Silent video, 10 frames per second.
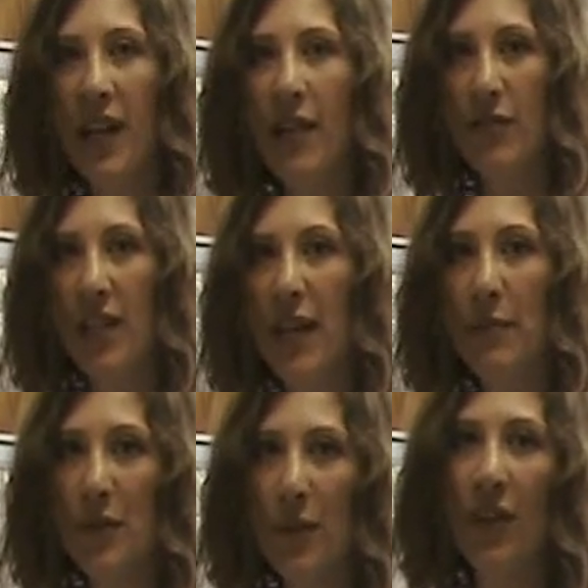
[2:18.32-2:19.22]
level
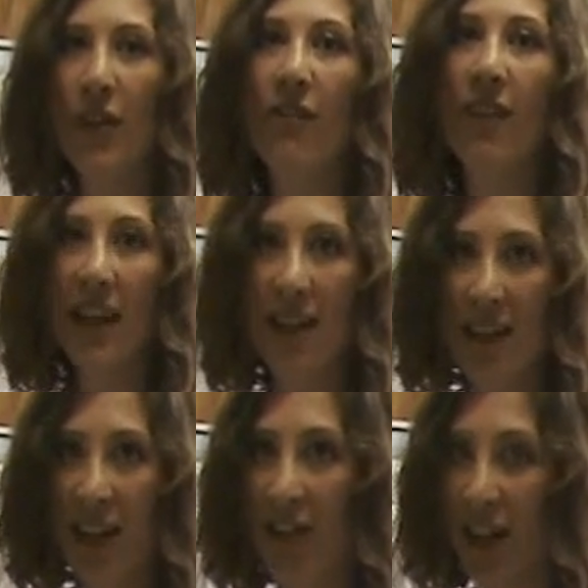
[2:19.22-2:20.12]
tablespoon of
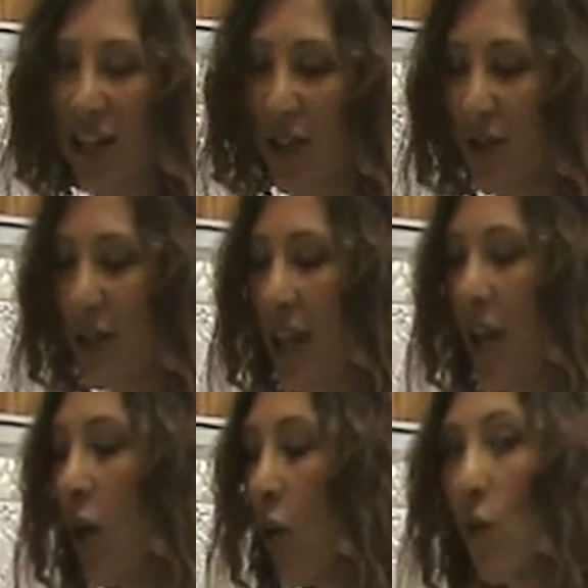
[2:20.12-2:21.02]
lecithin granules.
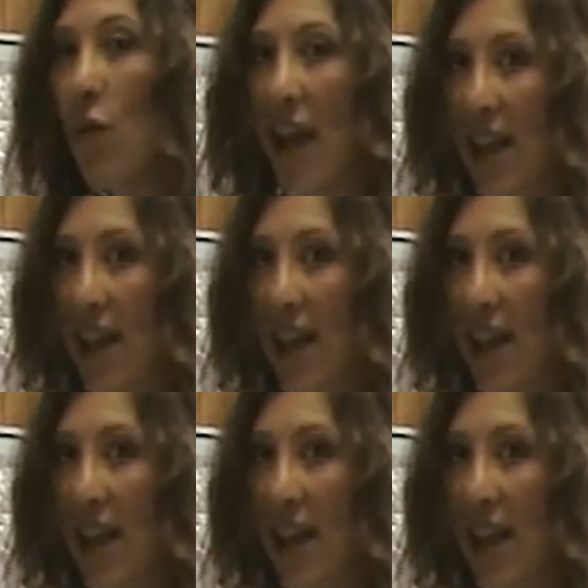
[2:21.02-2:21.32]
All